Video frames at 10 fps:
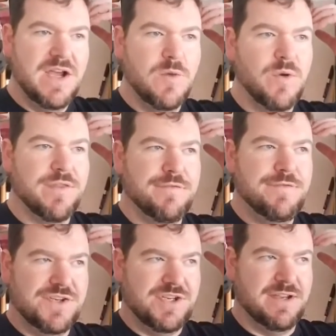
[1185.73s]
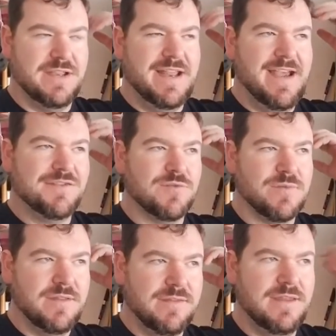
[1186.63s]
with fishing. Going to have to
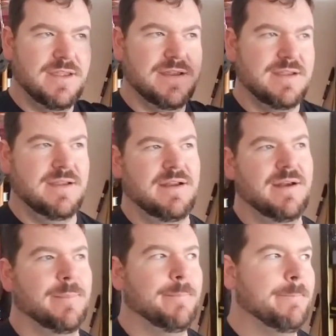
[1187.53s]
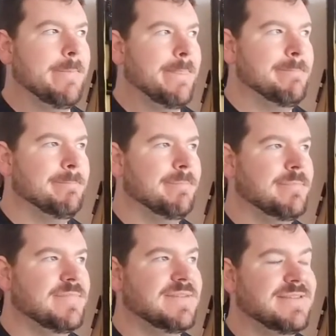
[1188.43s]
rethink um
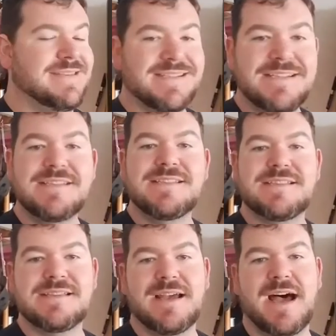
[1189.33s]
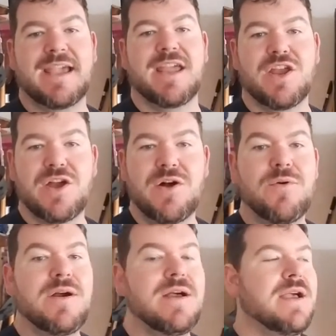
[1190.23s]
distance I can
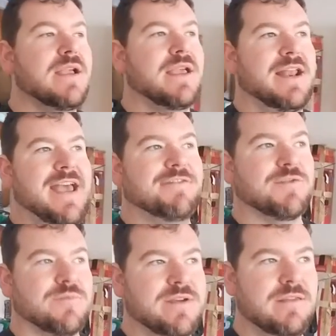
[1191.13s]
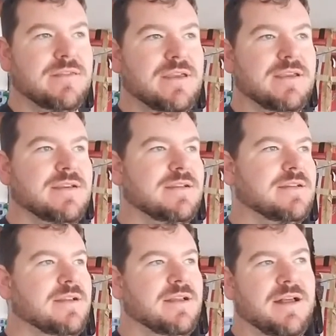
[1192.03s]
go. Going to have to rethink
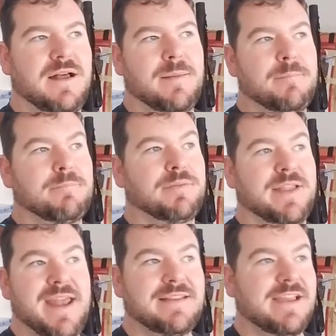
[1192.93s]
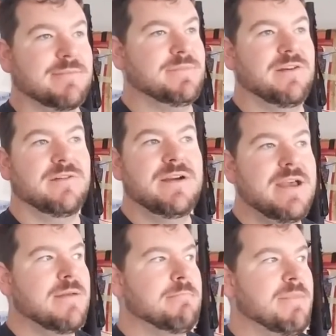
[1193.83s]
um, planning, like you know,
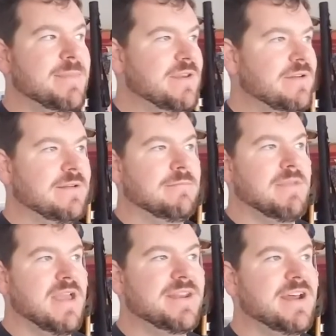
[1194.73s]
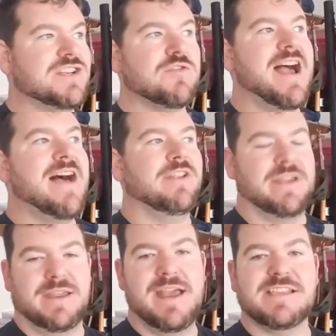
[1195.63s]
maybe maybe not
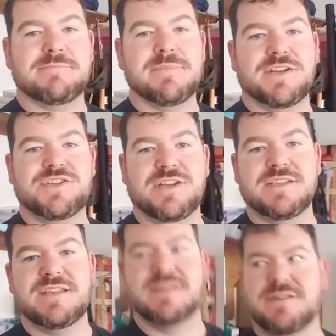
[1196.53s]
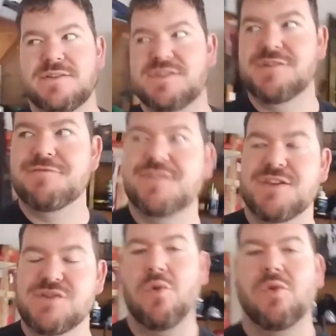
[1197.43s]
traveling as much until
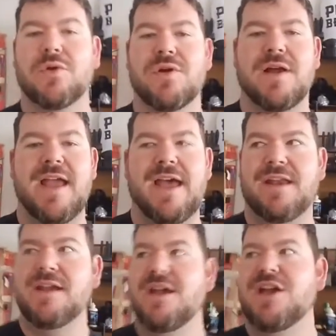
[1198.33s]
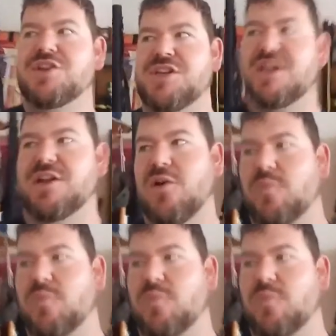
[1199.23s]
Sophia's older and she can go